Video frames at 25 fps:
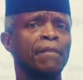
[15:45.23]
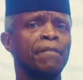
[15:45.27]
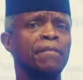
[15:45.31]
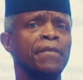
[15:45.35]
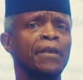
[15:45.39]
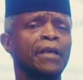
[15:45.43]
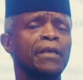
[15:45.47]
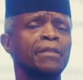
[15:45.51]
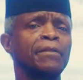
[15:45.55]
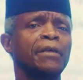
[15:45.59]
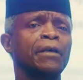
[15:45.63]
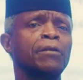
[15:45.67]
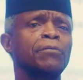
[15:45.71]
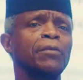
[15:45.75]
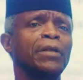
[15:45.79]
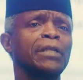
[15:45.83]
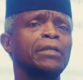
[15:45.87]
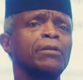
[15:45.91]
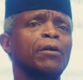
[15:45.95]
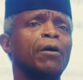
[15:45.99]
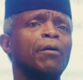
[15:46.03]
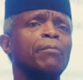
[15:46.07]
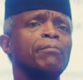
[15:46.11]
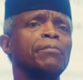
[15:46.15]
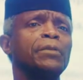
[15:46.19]
The
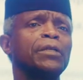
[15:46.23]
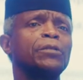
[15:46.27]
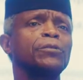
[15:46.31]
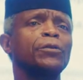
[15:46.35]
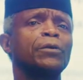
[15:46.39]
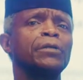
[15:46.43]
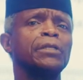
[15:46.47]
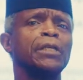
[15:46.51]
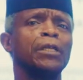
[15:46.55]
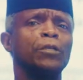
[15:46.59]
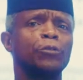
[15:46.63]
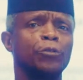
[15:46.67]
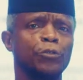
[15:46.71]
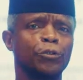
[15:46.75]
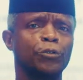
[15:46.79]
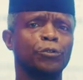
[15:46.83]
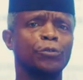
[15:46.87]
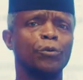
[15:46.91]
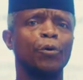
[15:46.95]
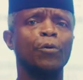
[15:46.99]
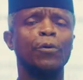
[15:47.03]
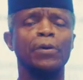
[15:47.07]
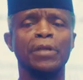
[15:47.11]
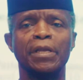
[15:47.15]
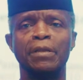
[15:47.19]
Great Commission is
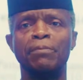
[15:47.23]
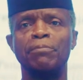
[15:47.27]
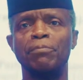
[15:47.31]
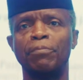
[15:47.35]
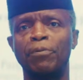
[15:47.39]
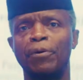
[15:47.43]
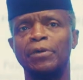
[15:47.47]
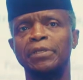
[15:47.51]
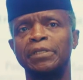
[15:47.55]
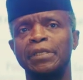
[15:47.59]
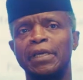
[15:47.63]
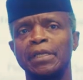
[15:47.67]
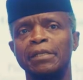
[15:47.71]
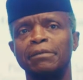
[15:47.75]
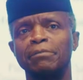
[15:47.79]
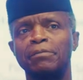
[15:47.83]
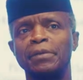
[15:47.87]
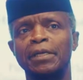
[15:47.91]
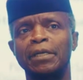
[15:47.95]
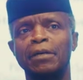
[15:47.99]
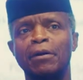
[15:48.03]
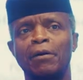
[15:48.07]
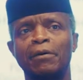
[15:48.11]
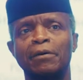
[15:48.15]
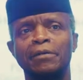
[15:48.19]
so important
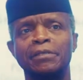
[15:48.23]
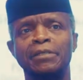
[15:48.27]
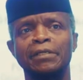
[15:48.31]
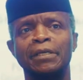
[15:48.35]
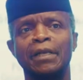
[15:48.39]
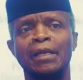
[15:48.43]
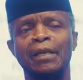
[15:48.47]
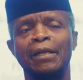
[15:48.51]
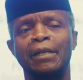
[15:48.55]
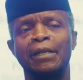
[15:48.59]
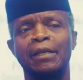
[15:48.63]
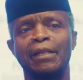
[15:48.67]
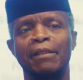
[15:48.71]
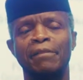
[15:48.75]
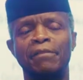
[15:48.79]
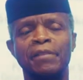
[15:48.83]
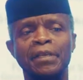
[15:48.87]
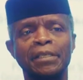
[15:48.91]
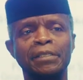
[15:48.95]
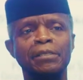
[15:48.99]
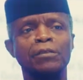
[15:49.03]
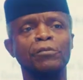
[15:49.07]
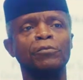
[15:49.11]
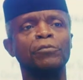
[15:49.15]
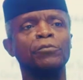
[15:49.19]
because
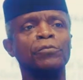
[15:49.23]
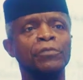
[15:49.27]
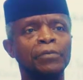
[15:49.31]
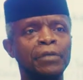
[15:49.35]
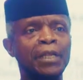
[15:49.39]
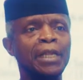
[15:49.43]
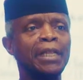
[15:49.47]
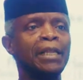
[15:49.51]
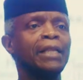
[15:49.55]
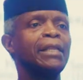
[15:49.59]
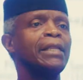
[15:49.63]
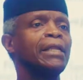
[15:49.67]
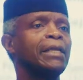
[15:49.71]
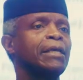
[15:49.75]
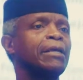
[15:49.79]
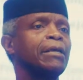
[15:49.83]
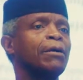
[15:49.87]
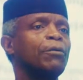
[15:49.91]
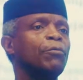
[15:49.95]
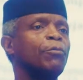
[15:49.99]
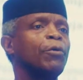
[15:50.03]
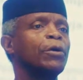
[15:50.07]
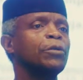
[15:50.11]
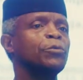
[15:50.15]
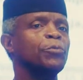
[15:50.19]
this is really
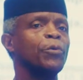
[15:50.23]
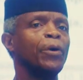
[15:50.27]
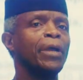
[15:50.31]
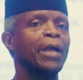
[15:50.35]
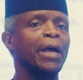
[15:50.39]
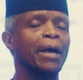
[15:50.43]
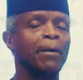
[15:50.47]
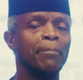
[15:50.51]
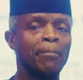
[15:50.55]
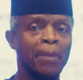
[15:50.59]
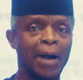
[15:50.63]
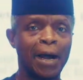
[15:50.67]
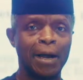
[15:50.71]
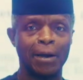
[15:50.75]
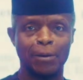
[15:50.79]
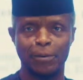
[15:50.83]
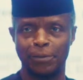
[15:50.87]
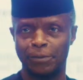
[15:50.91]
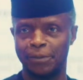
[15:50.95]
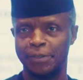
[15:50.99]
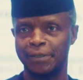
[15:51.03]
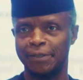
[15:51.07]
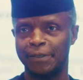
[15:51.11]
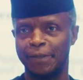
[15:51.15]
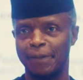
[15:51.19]
what we're
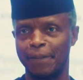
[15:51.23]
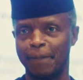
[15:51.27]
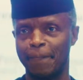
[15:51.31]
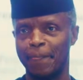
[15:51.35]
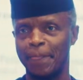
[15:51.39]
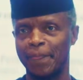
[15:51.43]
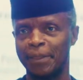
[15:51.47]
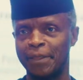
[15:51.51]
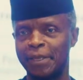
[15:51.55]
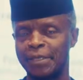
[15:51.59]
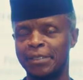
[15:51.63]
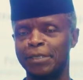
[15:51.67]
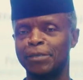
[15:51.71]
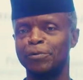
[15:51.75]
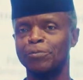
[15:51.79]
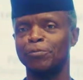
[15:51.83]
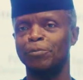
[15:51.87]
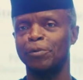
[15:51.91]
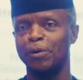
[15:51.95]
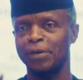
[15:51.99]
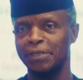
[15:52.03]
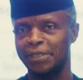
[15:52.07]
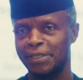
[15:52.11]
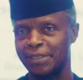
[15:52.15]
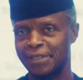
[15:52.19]
about. This is
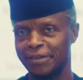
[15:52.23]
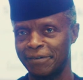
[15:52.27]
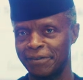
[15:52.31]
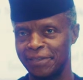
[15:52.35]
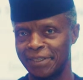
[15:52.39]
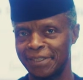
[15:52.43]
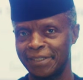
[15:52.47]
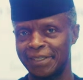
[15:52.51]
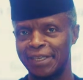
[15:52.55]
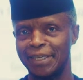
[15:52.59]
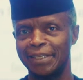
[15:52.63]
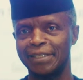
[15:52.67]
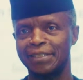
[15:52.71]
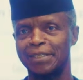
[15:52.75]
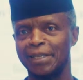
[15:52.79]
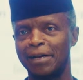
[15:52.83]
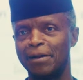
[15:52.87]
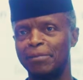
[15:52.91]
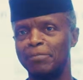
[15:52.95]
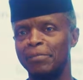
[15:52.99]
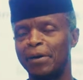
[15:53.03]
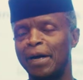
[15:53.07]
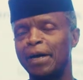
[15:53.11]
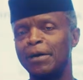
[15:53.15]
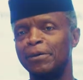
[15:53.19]
what Christians
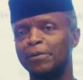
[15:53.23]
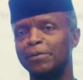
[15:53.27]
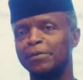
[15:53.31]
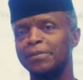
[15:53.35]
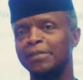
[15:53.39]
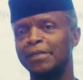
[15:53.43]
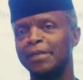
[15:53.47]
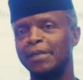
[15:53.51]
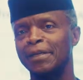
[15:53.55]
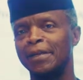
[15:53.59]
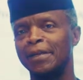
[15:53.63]
are about.